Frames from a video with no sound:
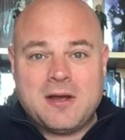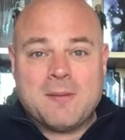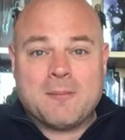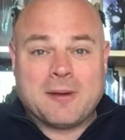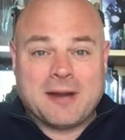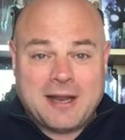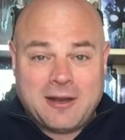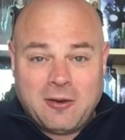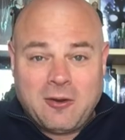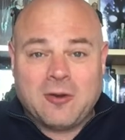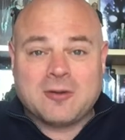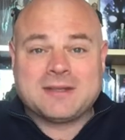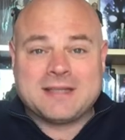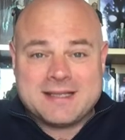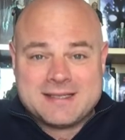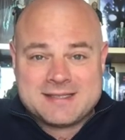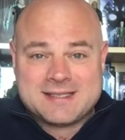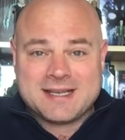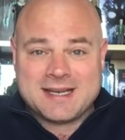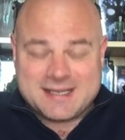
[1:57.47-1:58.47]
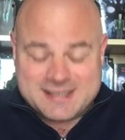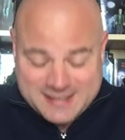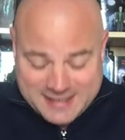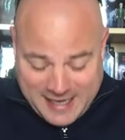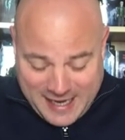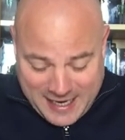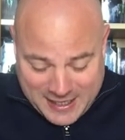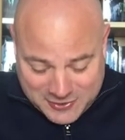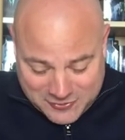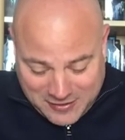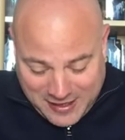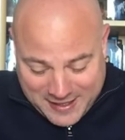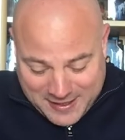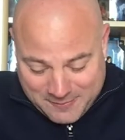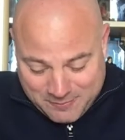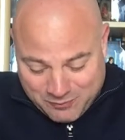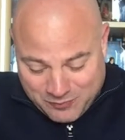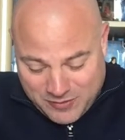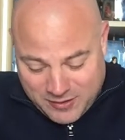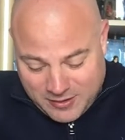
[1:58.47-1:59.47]
But I looked into this, guys,
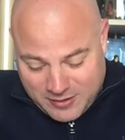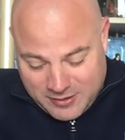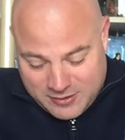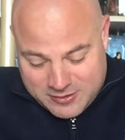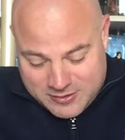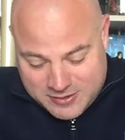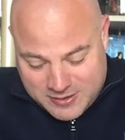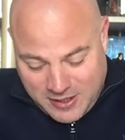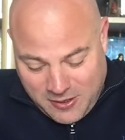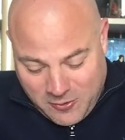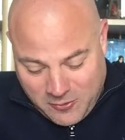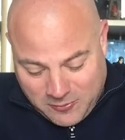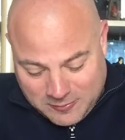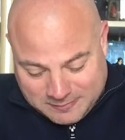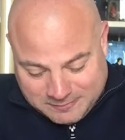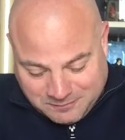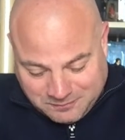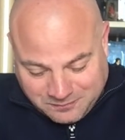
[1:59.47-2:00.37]
right? So,